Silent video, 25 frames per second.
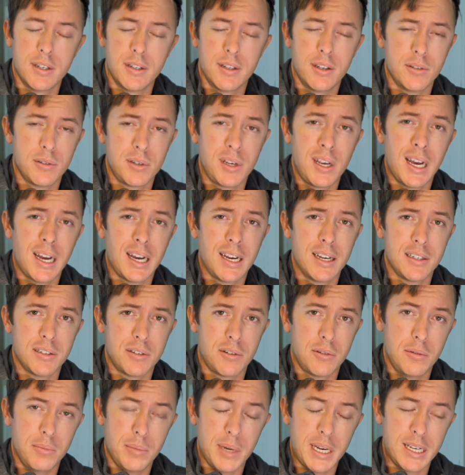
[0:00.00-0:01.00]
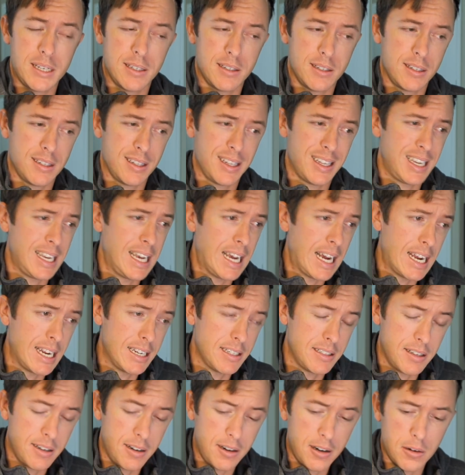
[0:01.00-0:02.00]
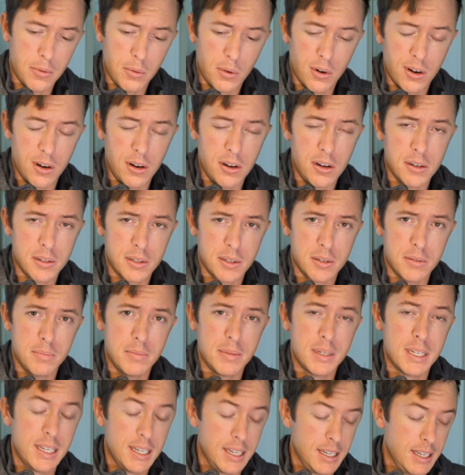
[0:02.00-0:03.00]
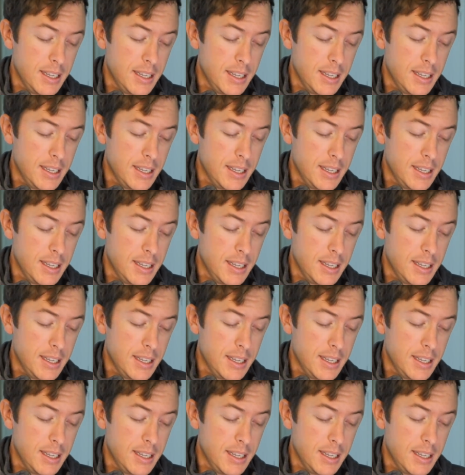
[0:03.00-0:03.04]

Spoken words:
Those guys are amazing. The guides there were awesome.